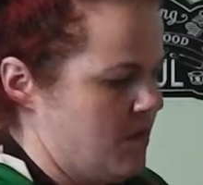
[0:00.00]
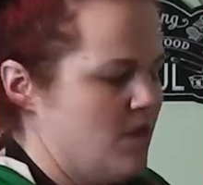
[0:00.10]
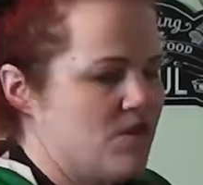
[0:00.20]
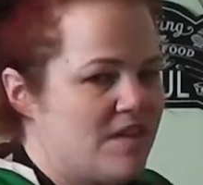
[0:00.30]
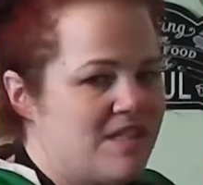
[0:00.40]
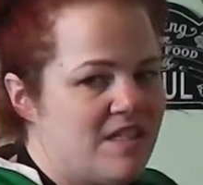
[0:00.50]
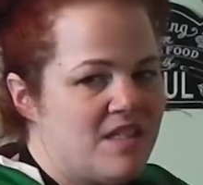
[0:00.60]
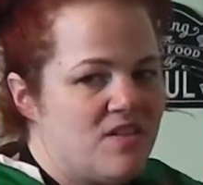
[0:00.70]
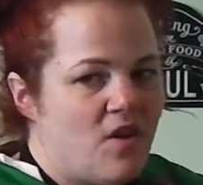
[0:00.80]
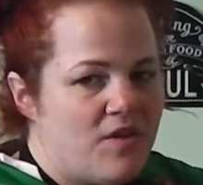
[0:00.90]
So this
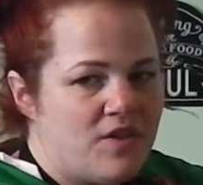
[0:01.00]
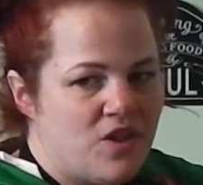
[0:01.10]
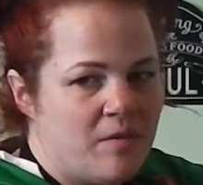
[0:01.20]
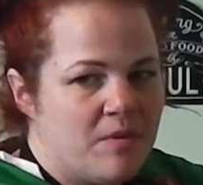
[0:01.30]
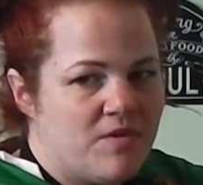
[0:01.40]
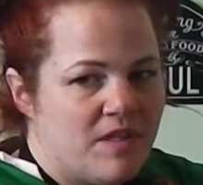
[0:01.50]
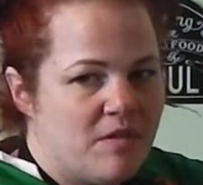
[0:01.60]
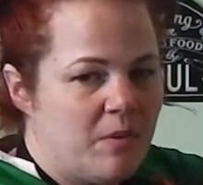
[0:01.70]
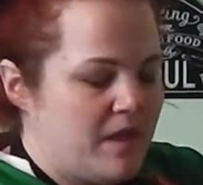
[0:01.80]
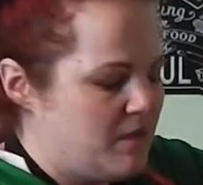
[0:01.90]
isn't not the cheapest
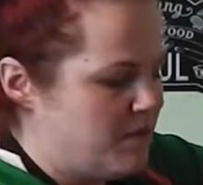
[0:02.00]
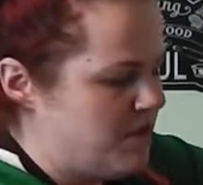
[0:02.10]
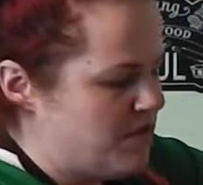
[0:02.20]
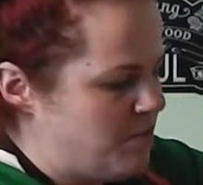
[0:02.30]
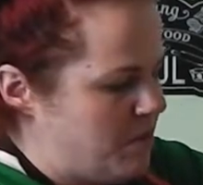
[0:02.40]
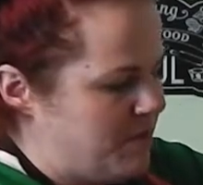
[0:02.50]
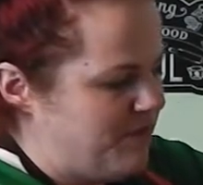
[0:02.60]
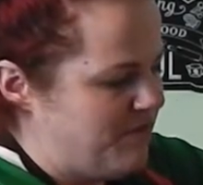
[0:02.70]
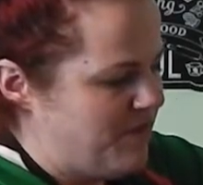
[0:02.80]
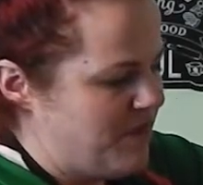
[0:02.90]
recipe in the world, you've probably
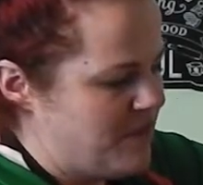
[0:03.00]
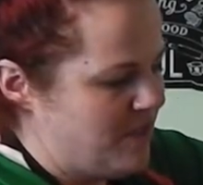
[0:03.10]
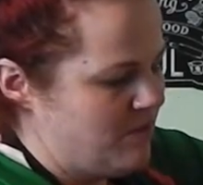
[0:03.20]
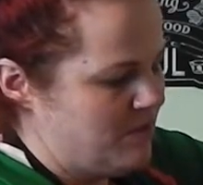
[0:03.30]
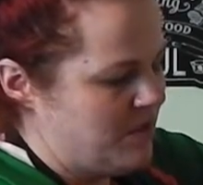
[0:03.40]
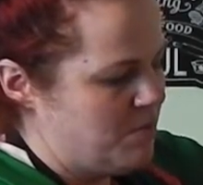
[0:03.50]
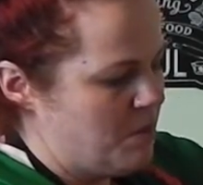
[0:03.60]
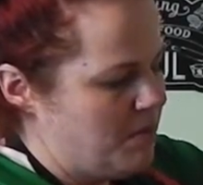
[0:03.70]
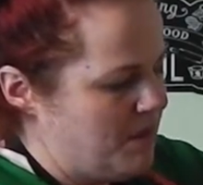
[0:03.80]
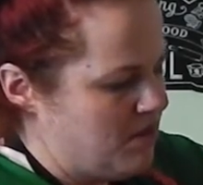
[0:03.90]
figured out. It's
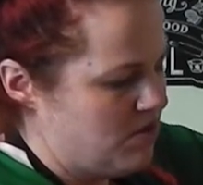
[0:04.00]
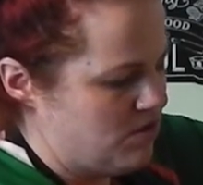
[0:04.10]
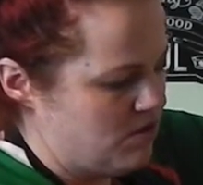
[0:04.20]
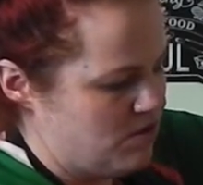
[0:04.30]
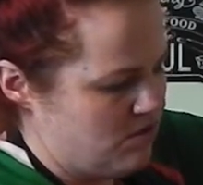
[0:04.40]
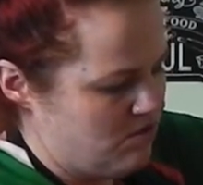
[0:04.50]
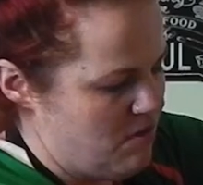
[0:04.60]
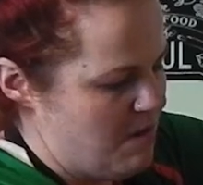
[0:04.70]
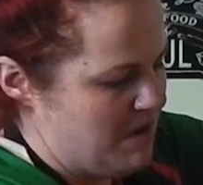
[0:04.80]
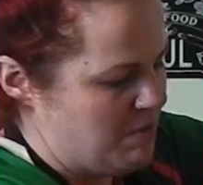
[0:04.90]
probably cost us the
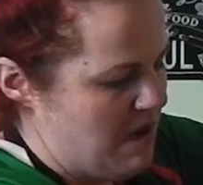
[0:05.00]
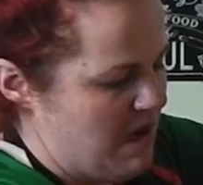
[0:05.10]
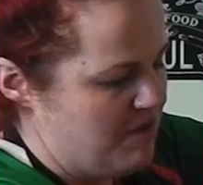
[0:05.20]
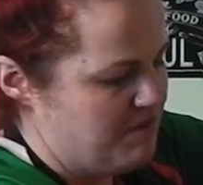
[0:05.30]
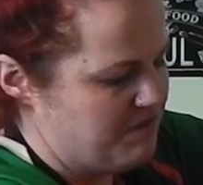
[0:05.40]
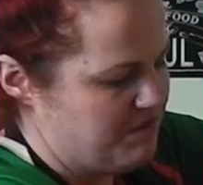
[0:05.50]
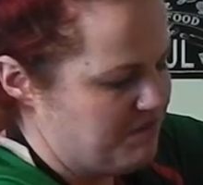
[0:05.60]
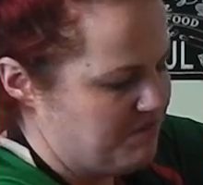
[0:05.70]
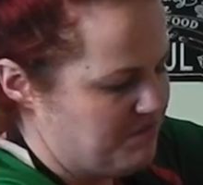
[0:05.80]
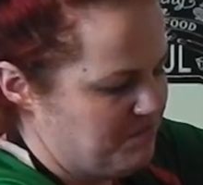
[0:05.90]
best part of
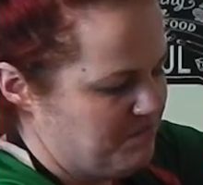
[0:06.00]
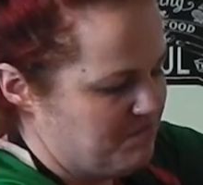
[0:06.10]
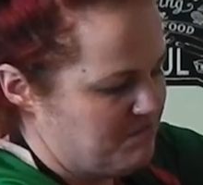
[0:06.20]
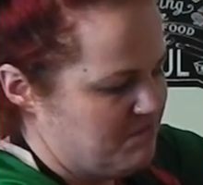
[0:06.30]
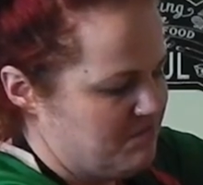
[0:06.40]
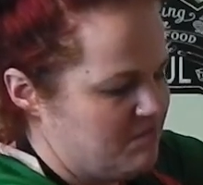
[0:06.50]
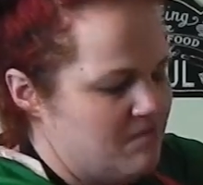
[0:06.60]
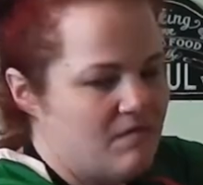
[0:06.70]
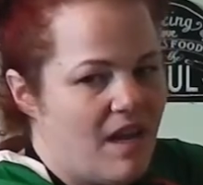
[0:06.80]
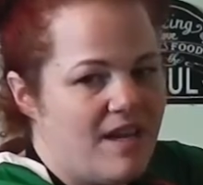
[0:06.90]

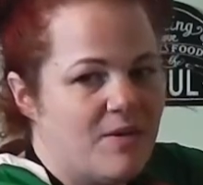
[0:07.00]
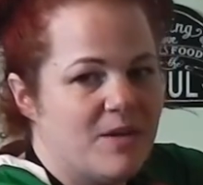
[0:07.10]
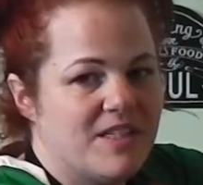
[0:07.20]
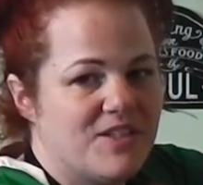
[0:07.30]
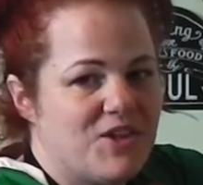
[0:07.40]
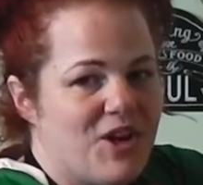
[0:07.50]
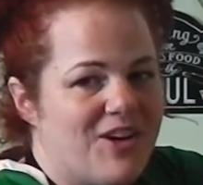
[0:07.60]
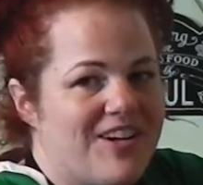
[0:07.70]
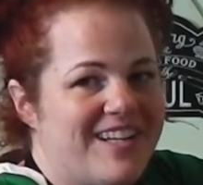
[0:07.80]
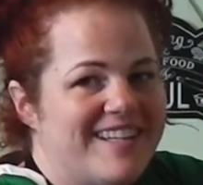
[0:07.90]
£8 in
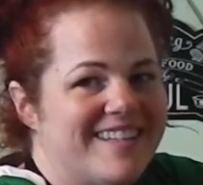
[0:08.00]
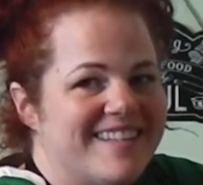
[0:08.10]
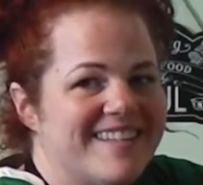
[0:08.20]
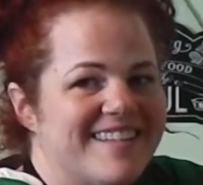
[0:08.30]
chocolate.